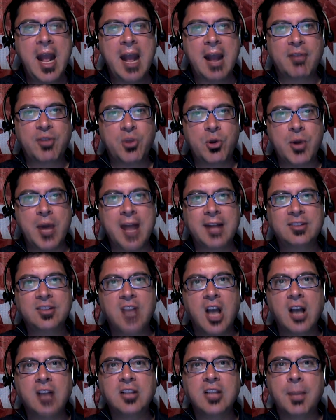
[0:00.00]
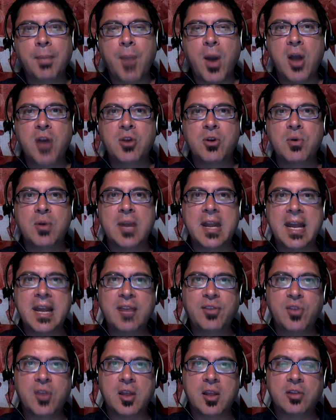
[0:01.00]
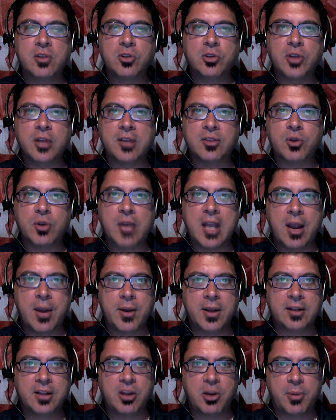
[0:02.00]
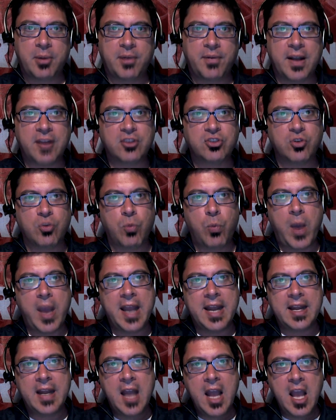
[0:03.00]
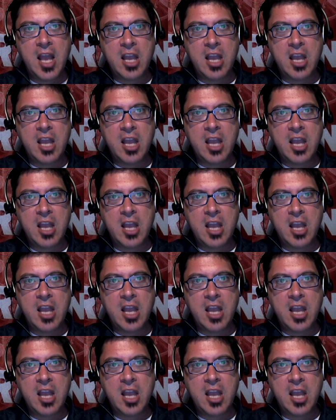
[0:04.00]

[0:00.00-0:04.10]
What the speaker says: If they're not tucked up underneath and they look like they're carrying a little bit of extra weight,